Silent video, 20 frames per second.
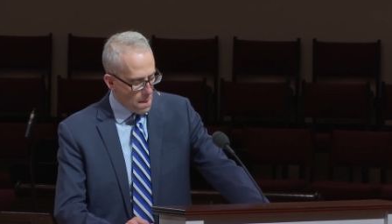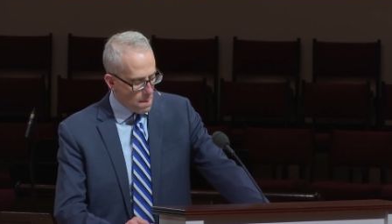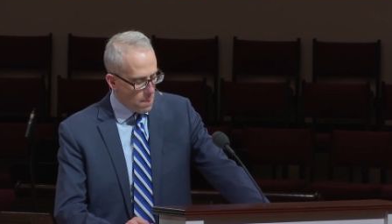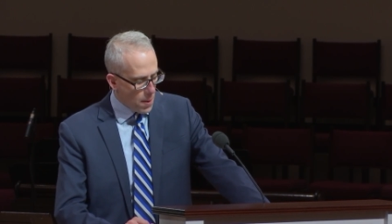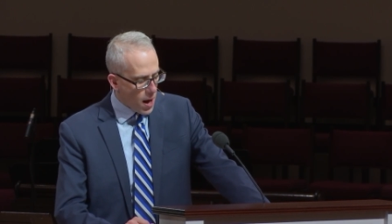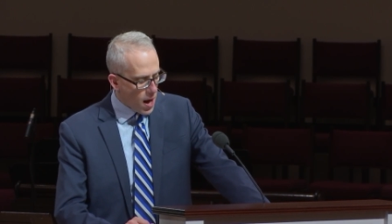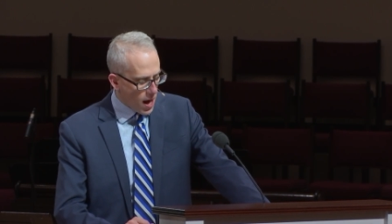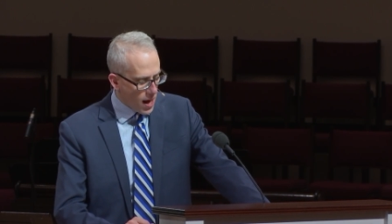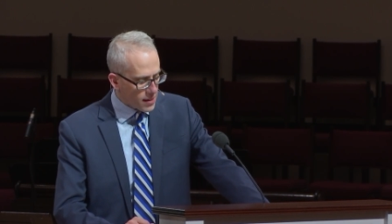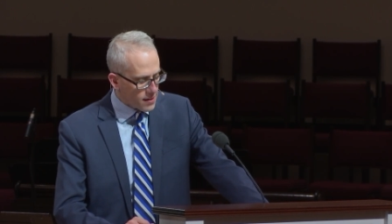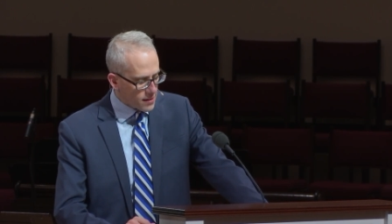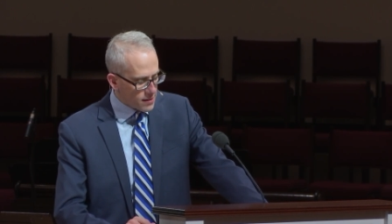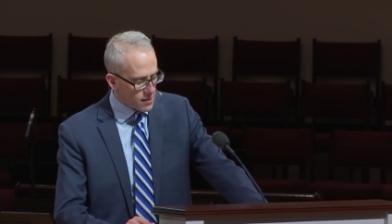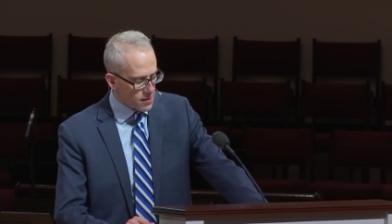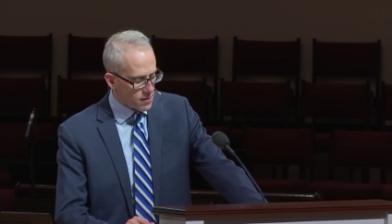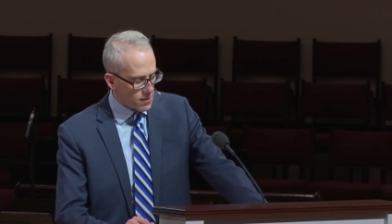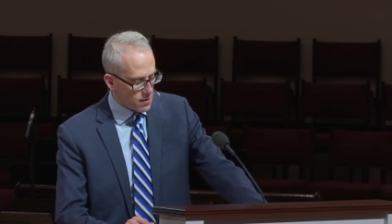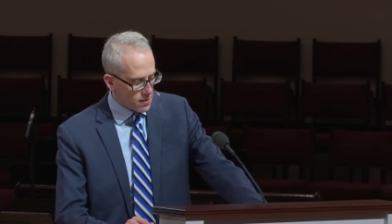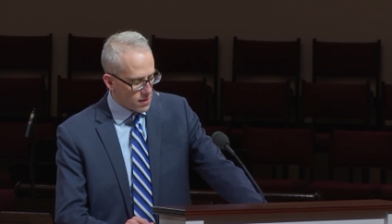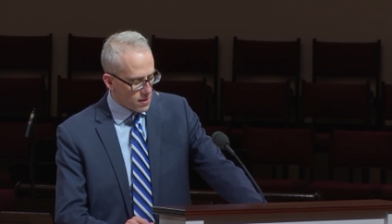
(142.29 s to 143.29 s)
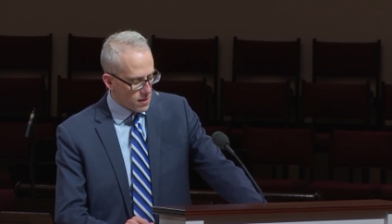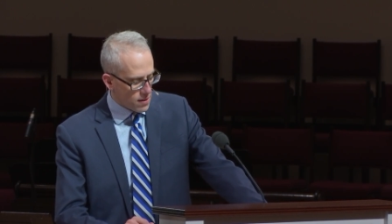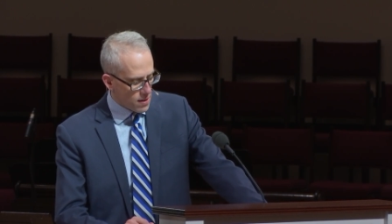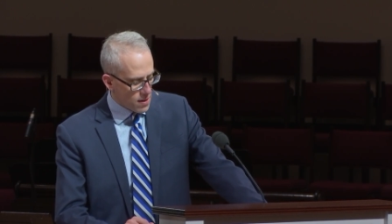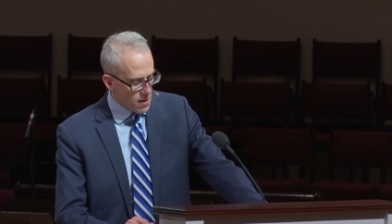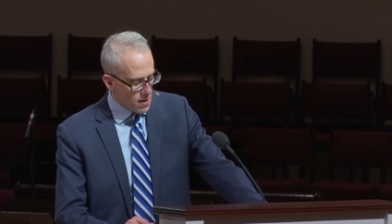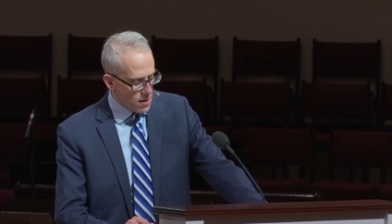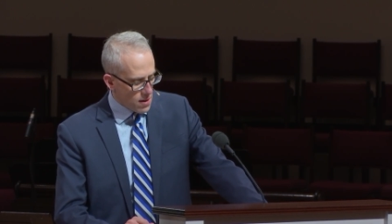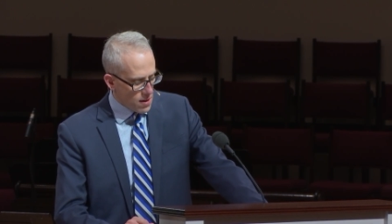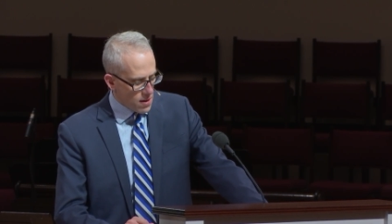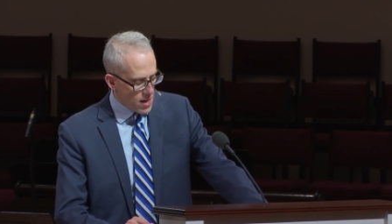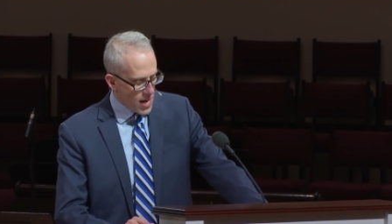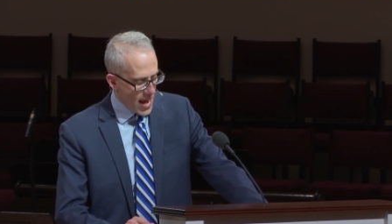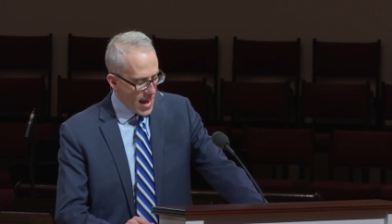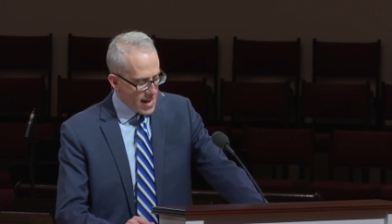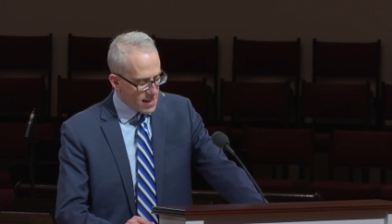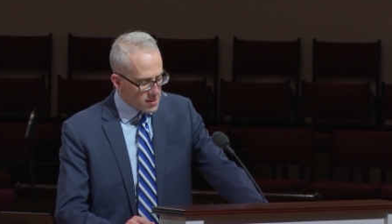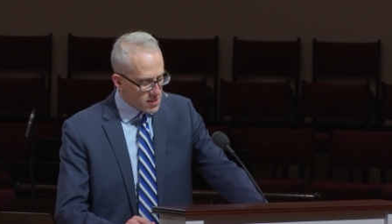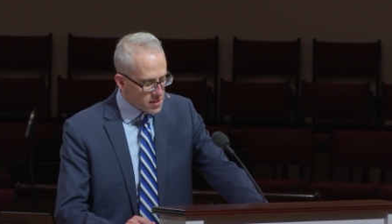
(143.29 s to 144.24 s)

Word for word: But a